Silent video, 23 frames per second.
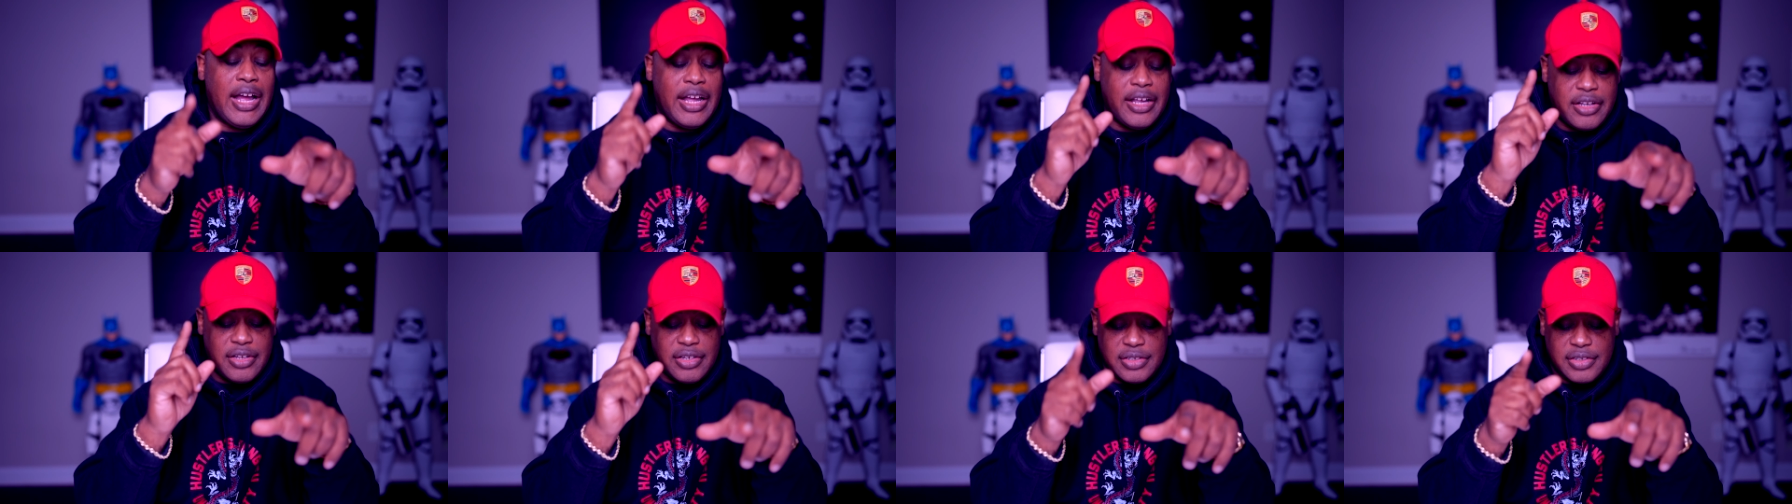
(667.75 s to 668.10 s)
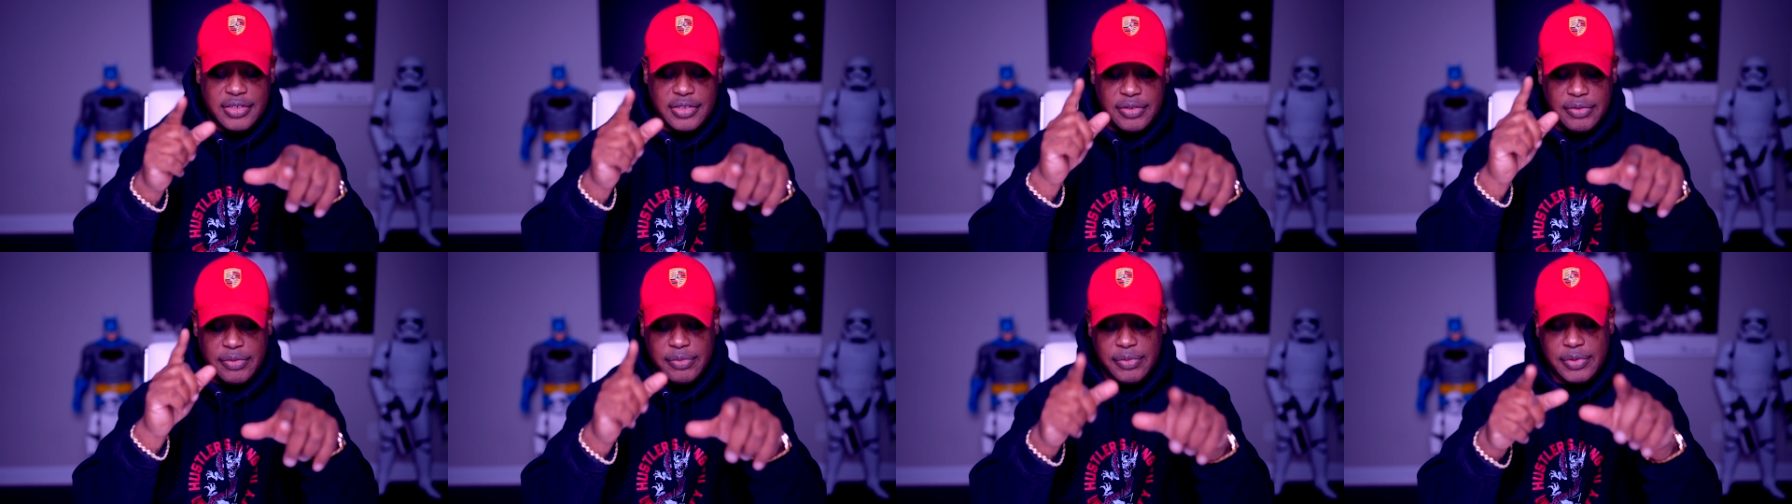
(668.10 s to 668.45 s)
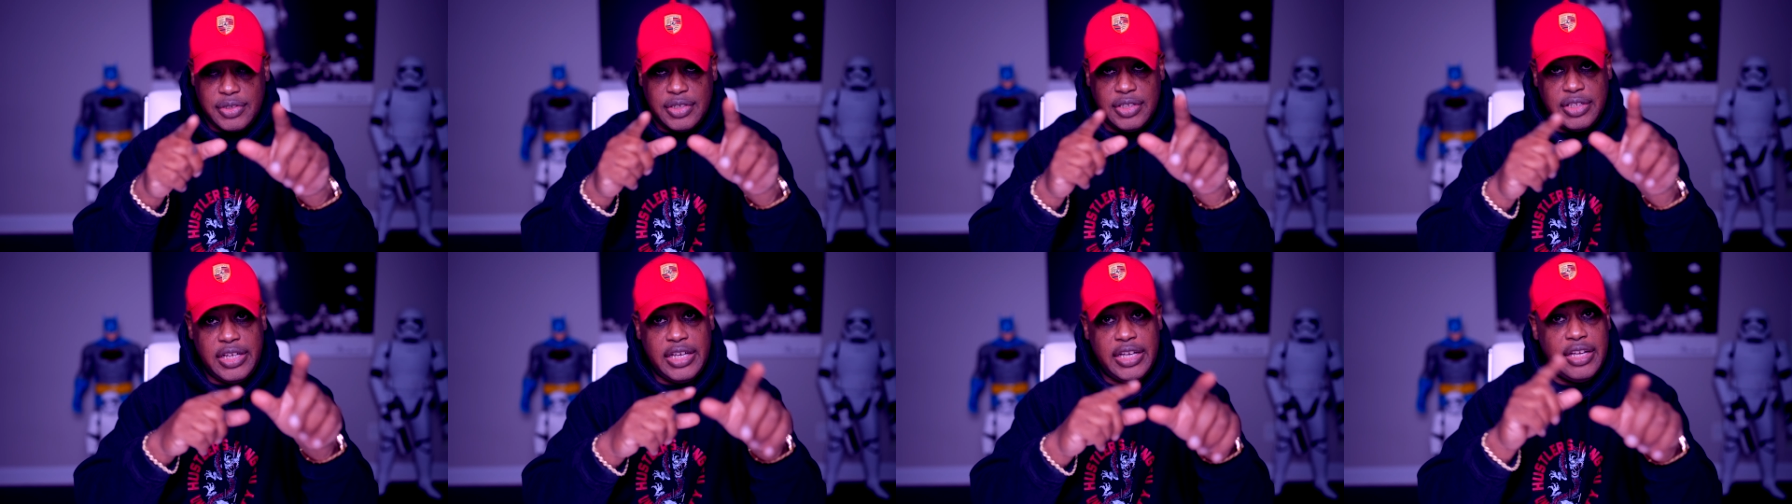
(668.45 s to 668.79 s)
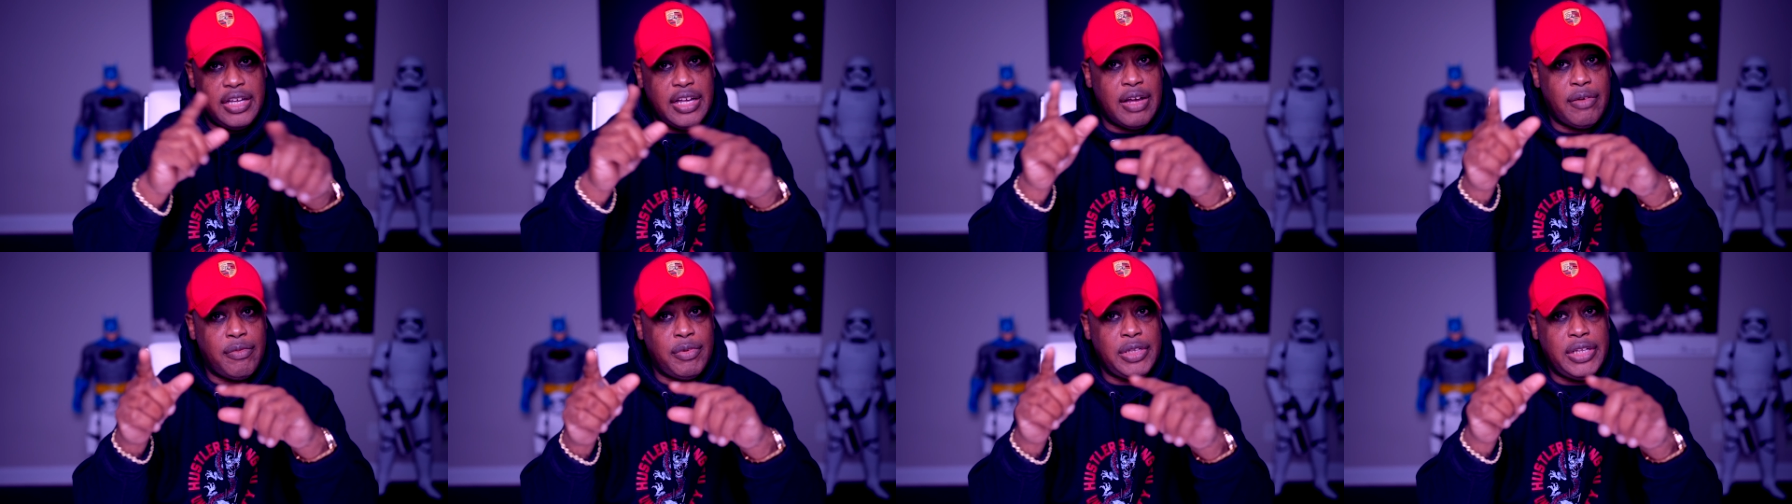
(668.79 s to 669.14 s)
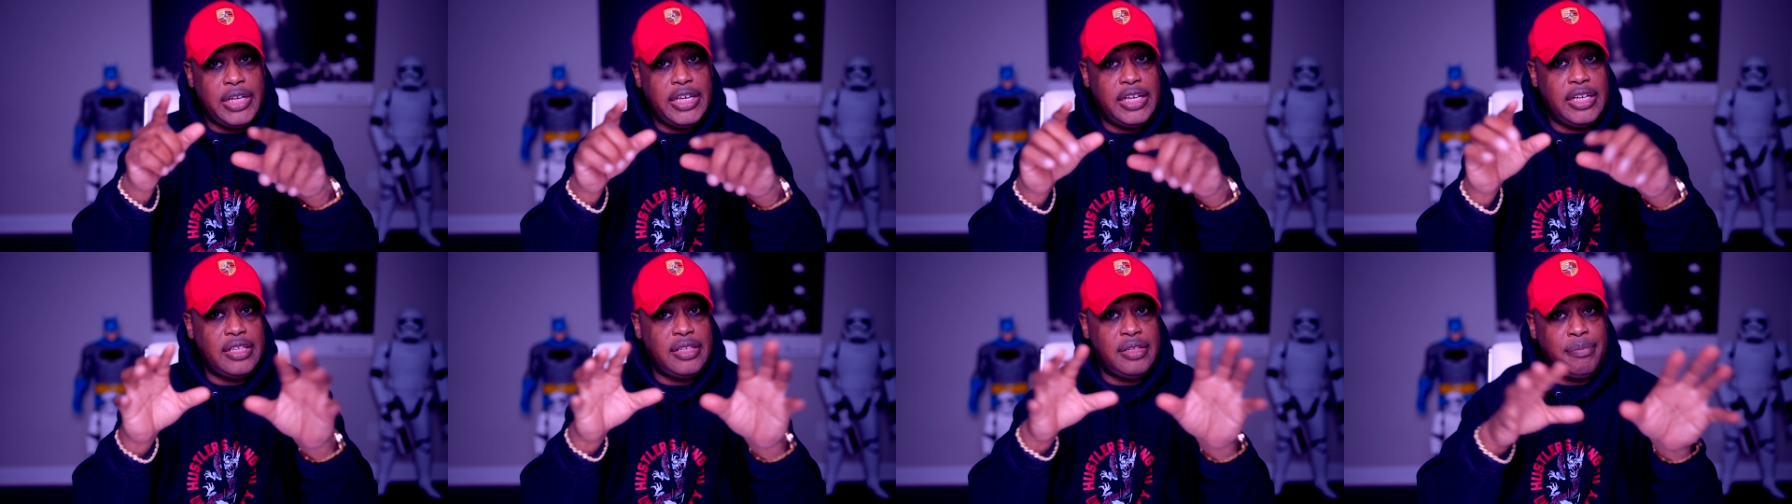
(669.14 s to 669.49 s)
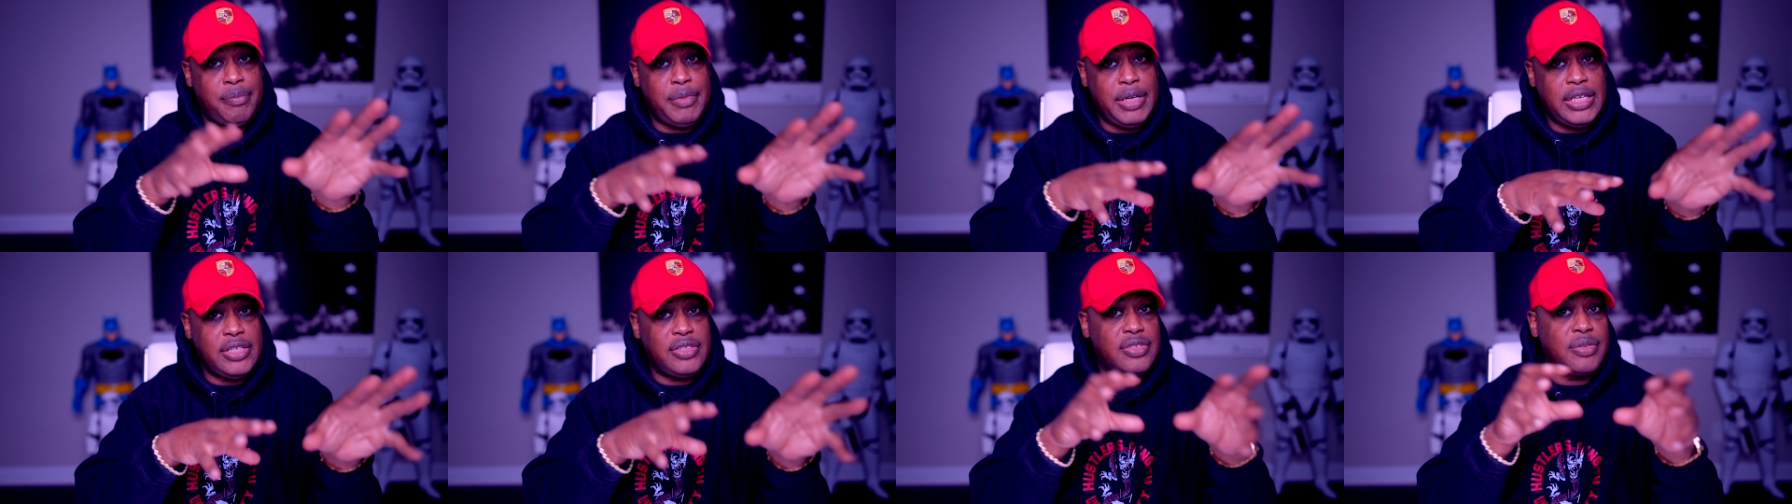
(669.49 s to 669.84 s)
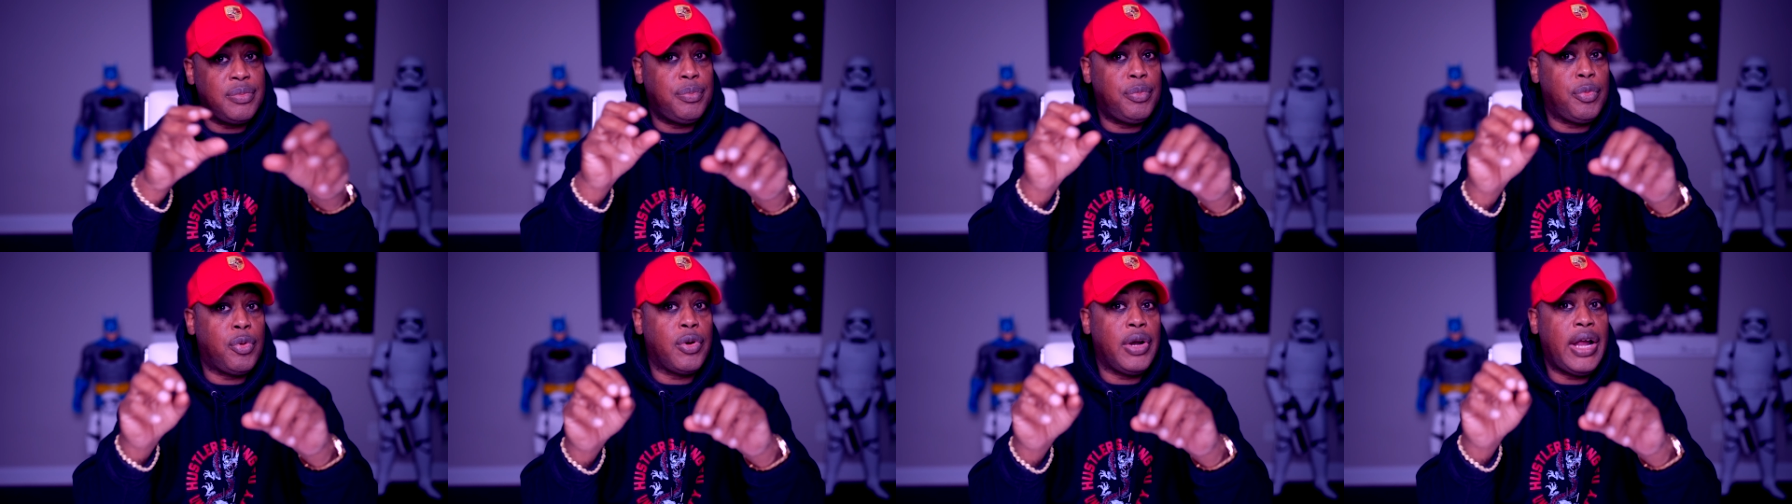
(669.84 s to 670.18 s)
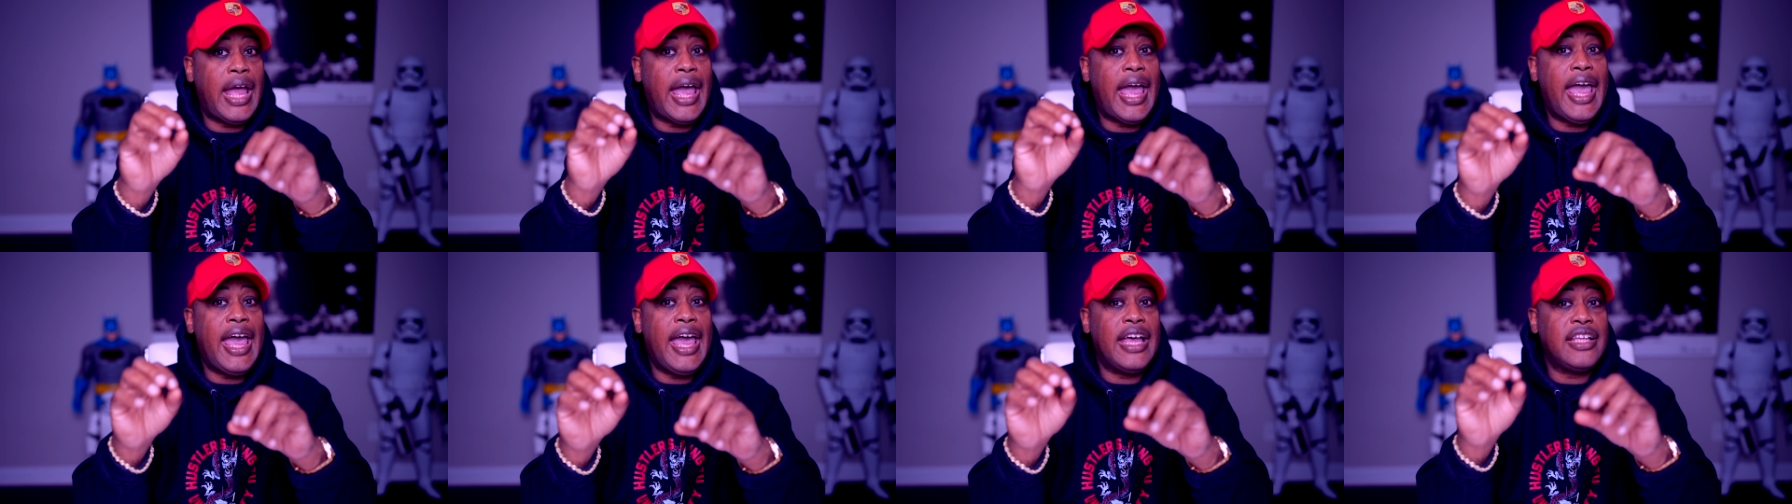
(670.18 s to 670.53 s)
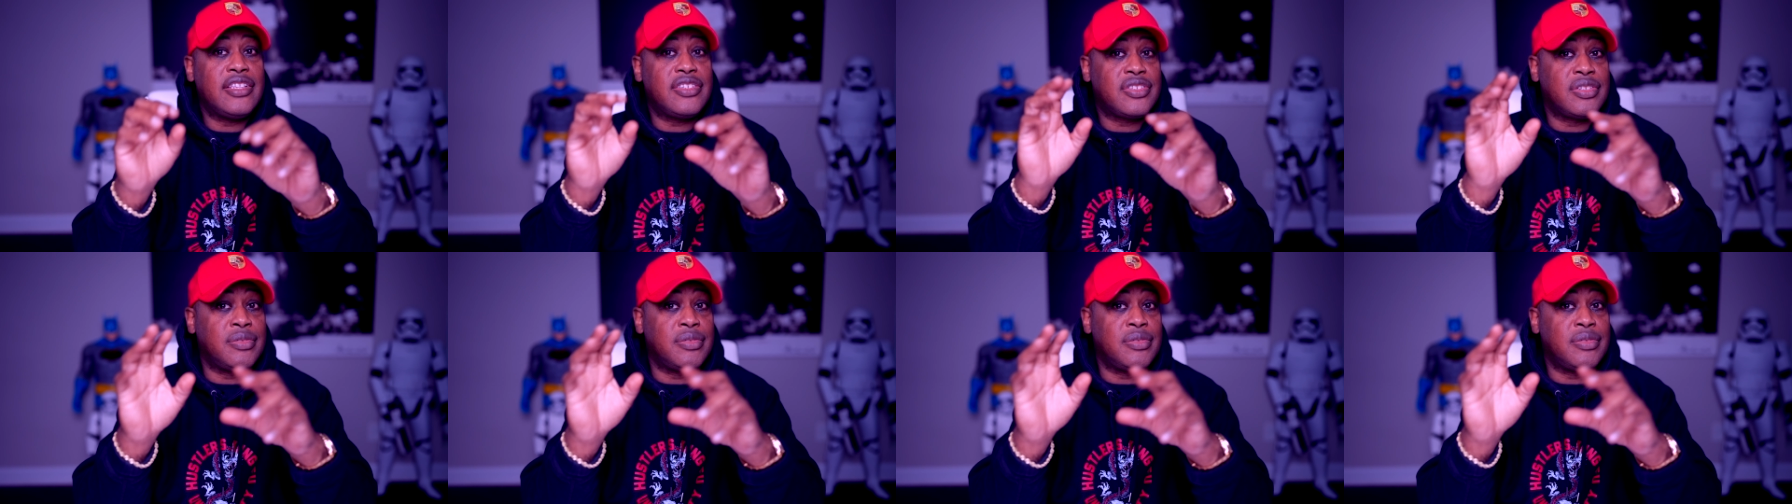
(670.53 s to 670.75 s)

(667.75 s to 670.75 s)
because today I went ahead and made some more ads,